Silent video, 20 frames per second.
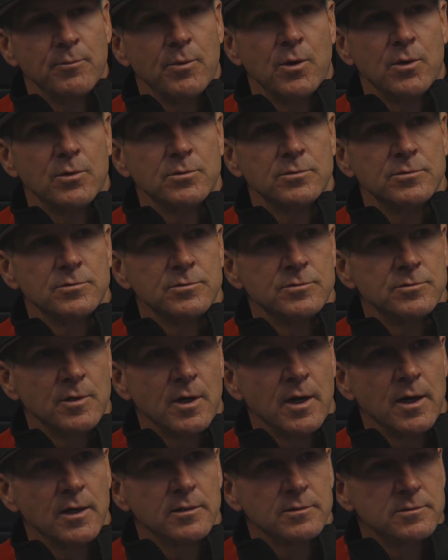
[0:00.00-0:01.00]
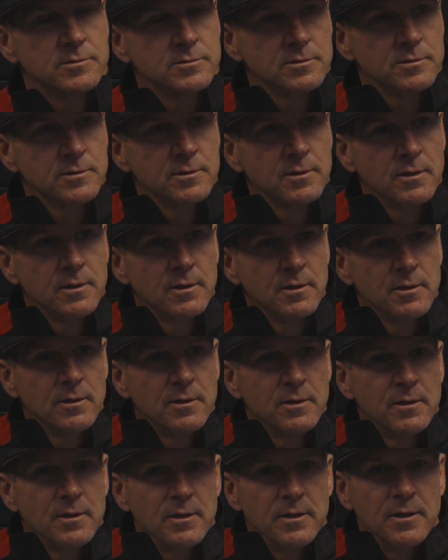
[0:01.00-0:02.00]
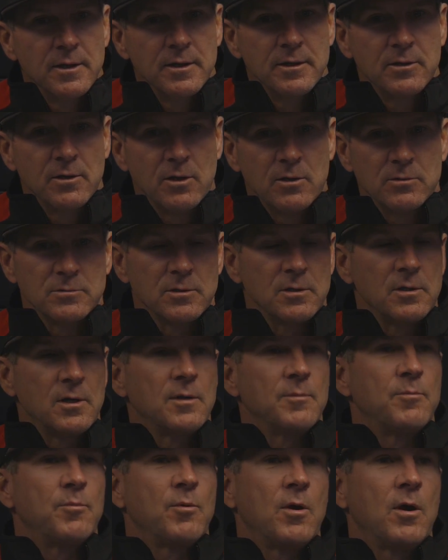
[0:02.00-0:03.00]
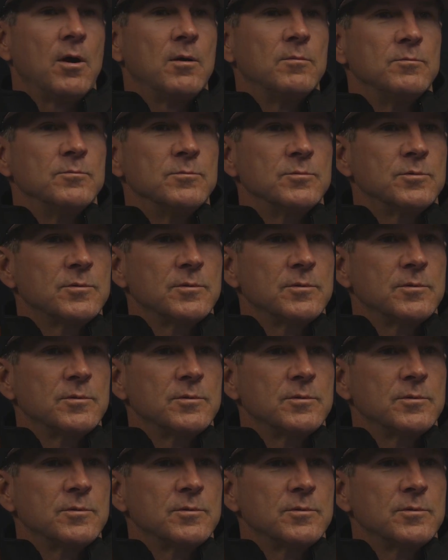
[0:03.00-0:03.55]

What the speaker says: balls and strikes, they can cause a lot of problems.